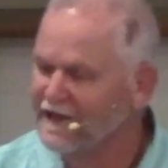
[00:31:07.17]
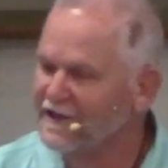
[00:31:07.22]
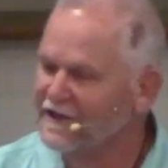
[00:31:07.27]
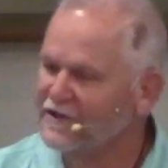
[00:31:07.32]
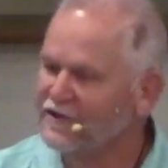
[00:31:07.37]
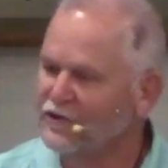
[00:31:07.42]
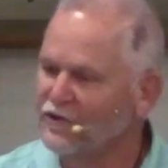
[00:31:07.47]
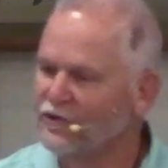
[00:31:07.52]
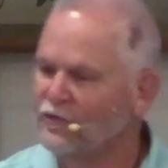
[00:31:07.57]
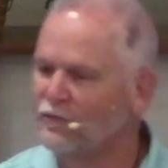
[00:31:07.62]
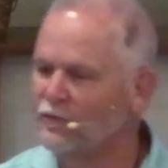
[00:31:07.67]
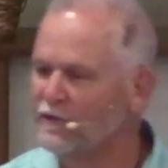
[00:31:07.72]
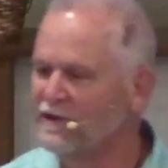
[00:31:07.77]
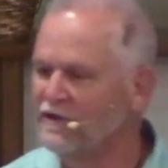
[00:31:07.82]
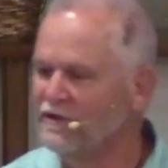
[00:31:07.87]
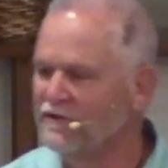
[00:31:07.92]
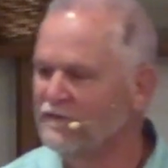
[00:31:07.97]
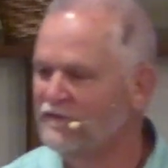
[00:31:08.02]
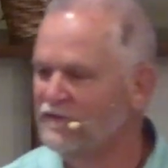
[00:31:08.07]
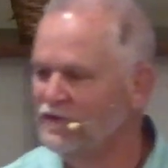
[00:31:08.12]
in her
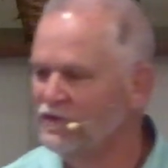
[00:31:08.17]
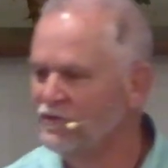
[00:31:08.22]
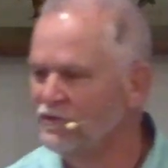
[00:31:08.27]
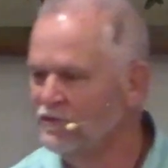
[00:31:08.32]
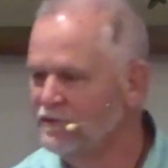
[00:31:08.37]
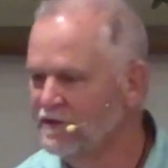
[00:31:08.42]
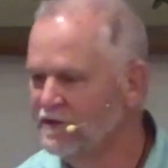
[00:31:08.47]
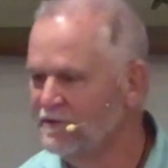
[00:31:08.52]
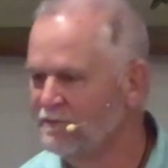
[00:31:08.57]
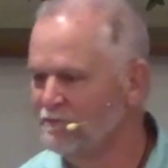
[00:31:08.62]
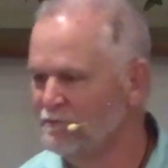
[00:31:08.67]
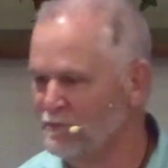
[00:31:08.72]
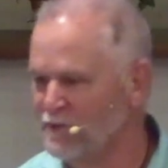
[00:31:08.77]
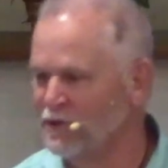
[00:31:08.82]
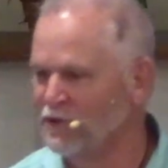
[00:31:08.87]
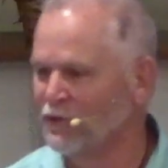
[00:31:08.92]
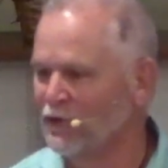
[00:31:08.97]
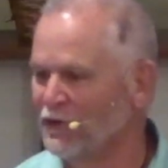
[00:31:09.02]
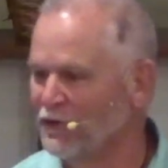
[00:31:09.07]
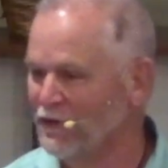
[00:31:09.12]
rear view
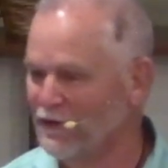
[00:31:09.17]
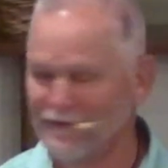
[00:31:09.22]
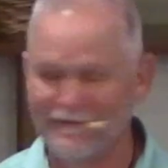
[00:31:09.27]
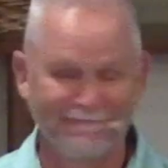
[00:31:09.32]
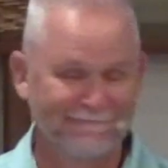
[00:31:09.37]
mirror.